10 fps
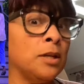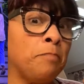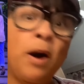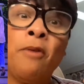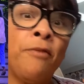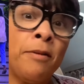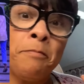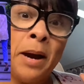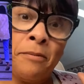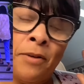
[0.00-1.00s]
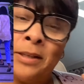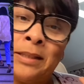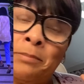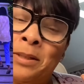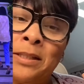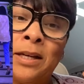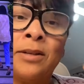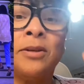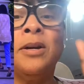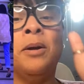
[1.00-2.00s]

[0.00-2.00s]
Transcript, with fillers: took both of them out, far as I'm concerned.